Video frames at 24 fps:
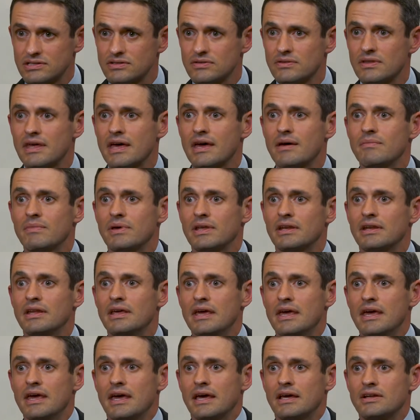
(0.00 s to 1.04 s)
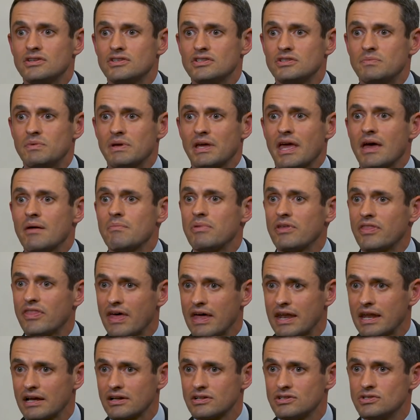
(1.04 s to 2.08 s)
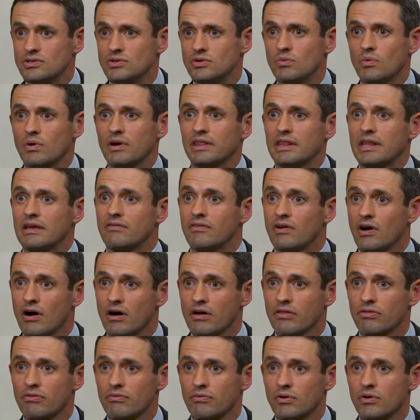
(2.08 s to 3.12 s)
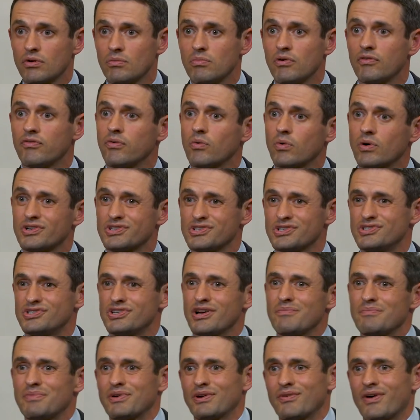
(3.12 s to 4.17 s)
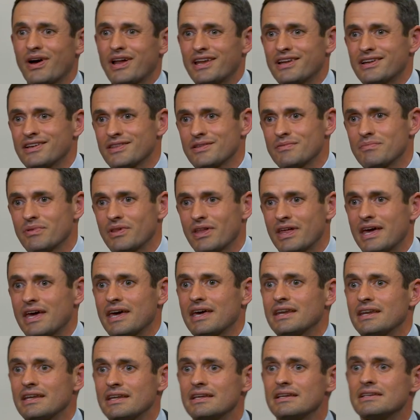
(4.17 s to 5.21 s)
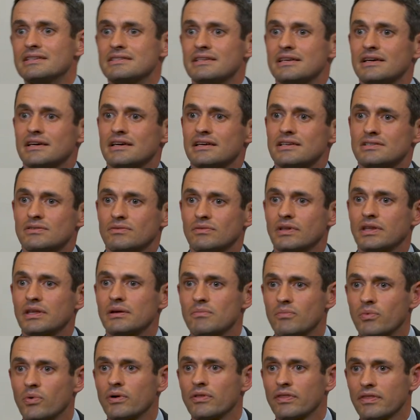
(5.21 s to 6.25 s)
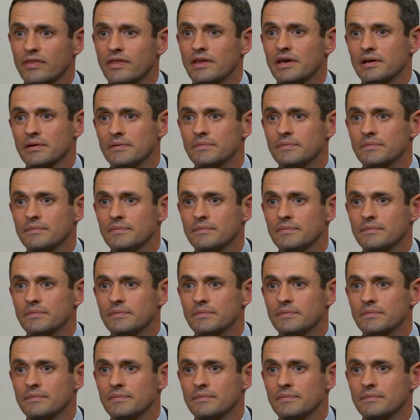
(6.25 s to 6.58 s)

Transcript: to them and, and just being empathetic to what they've gone through before just jumping right into the plan is a, is a really important thing.